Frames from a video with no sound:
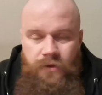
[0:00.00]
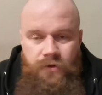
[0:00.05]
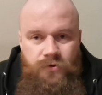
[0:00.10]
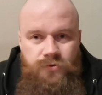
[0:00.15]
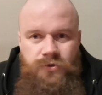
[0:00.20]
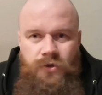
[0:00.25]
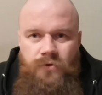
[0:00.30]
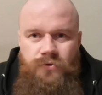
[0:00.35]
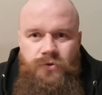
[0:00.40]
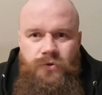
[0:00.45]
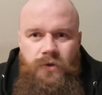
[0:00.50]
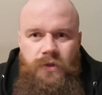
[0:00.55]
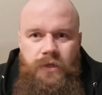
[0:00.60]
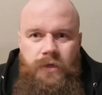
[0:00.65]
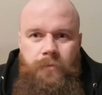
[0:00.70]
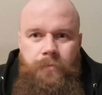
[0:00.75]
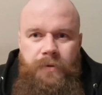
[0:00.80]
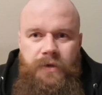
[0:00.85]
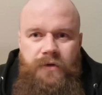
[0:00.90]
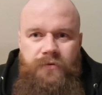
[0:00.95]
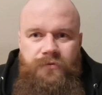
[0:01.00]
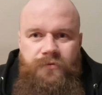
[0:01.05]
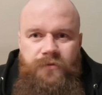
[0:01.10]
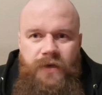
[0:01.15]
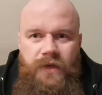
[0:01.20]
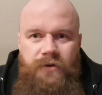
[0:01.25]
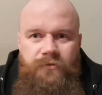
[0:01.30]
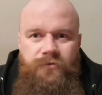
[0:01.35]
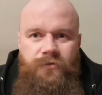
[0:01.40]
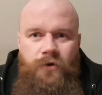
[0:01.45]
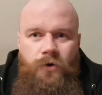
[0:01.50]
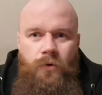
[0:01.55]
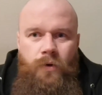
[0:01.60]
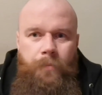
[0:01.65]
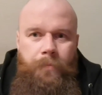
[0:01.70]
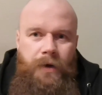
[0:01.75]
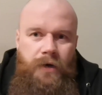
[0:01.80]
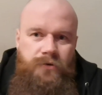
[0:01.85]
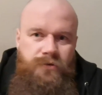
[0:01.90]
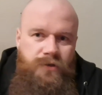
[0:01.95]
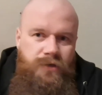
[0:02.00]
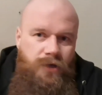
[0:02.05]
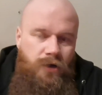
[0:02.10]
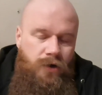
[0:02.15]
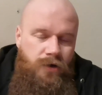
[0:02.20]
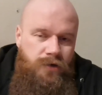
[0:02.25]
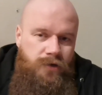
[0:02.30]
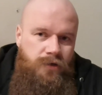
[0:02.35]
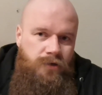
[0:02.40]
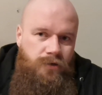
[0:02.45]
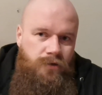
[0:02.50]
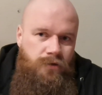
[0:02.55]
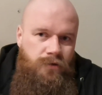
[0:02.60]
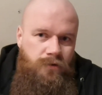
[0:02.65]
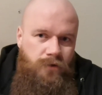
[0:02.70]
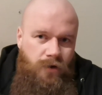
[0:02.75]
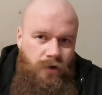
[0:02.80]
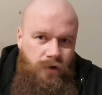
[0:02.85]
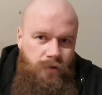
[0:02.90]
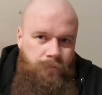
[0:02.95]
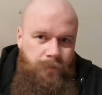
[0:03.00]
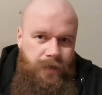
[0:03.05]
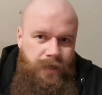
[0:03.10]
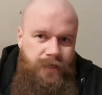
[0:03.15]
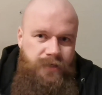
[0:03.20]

There's also a little bit of info about the article on my